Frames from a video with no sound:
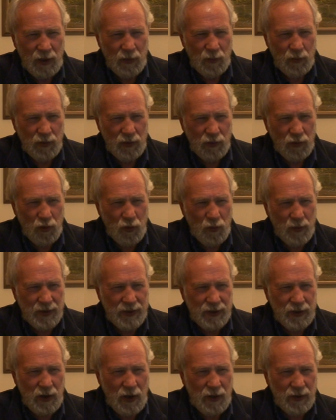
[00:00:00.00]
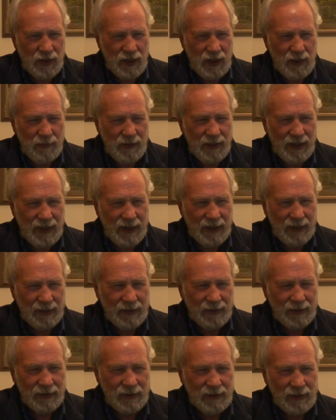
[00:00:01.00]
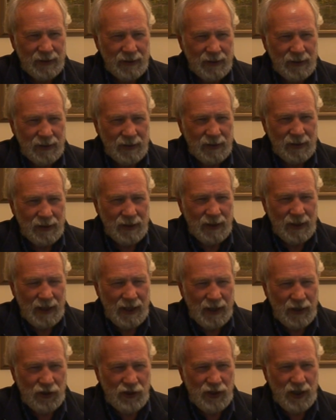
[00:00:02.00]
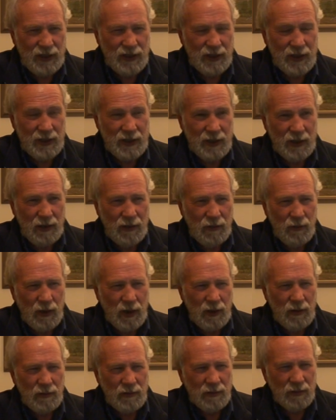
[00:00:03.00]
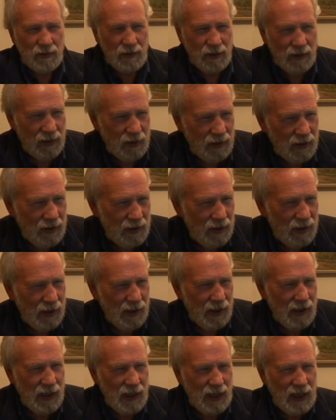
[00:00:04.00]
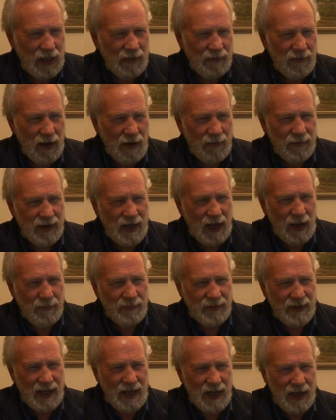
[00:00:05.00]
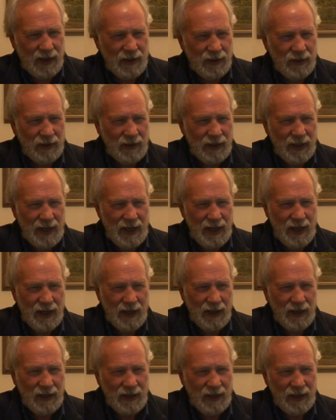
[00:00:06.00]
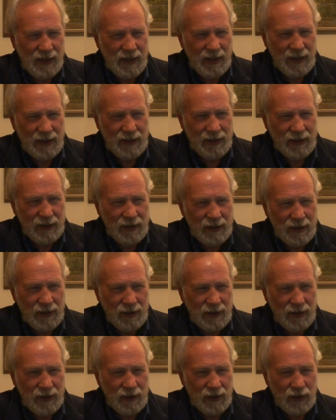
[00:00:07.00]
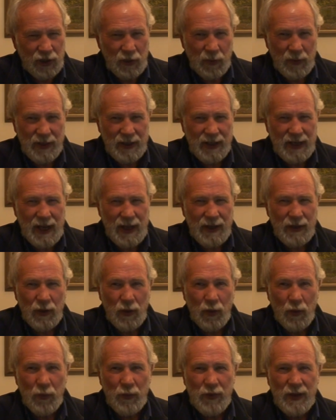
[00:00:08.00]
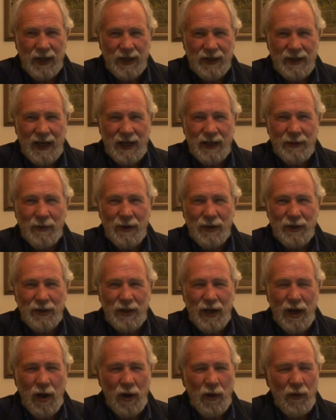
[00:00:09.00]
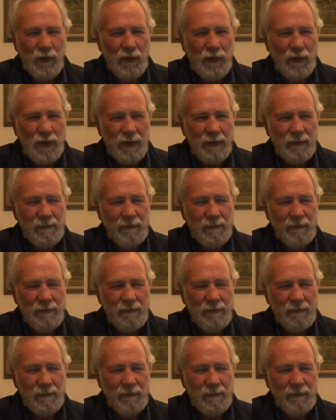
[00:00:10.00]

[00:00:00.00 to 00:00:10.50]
We're all with God in the beginning. And Jesus said, oh well, if I've come down here to ingather all things unto myself,